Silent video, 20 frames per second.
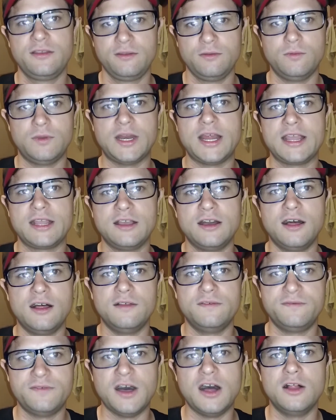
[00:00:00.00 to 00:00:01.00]
what I call
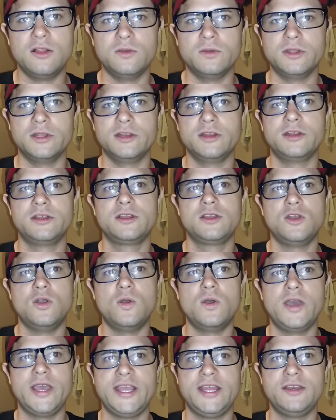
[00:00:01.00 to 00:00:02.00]
follower
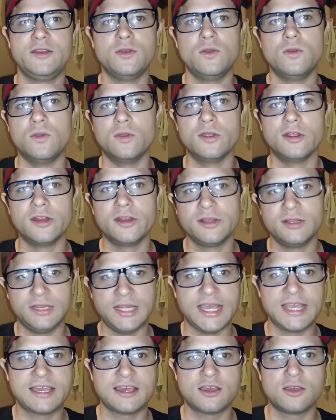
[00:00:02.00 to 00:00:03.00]
coin or
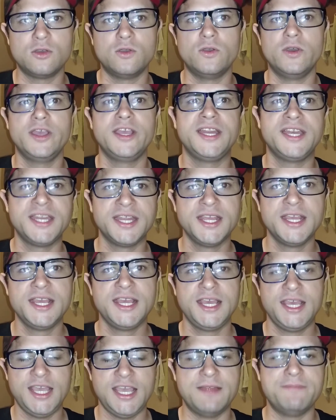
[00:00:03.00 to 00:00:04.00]
like coin.
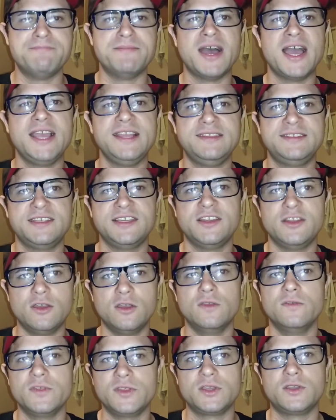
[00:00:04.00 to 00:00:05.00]
It mines it
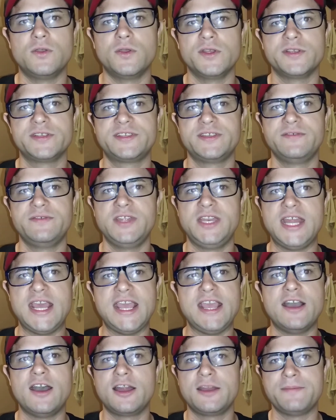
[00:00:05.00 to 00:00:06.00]
over the course of the
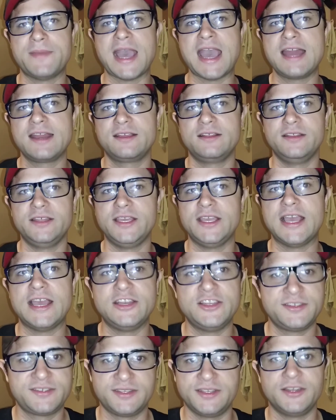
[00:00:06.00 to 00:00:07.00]
day automatically. I
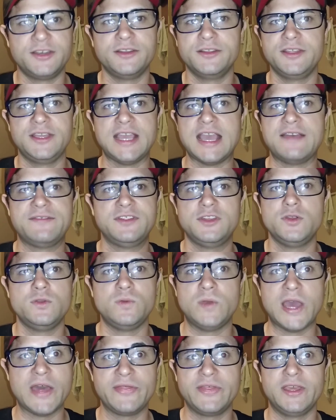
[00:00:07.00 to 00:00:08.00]
just literally have to do
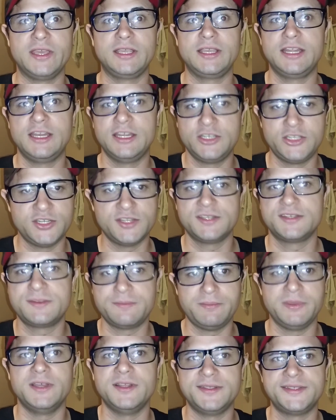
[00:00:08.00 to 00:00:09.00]
nothing, and it just
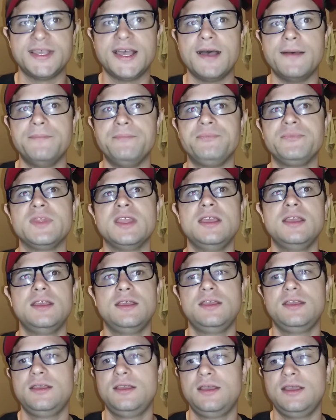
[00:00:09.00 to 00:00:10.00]
builds up
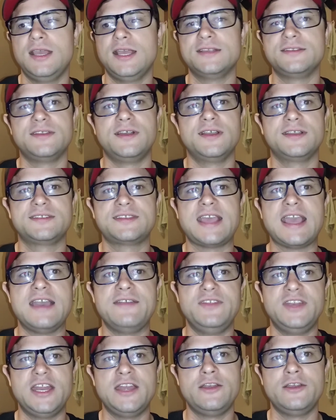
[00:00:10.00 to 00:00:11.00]
as long as I
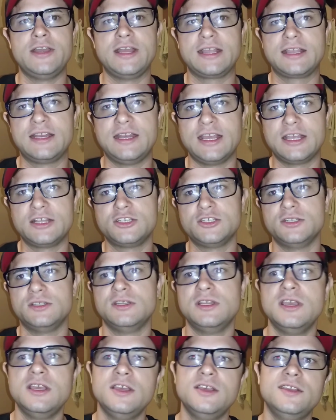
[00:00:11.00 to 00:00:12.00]
have an internet connection.
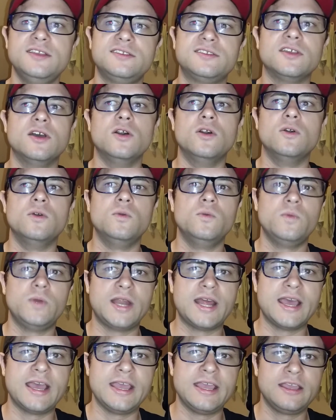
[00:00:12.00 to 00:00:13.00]
So when
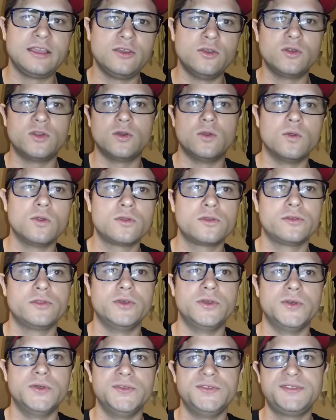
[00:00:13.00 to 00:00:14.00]
I go to order
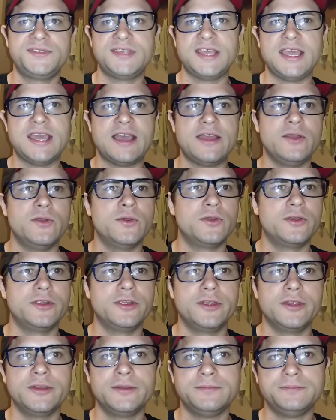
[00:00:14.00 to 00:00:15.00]
those, say I
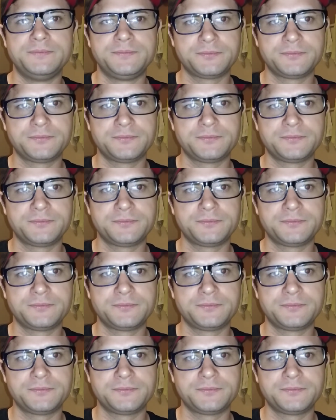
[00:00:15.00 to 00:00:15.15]
order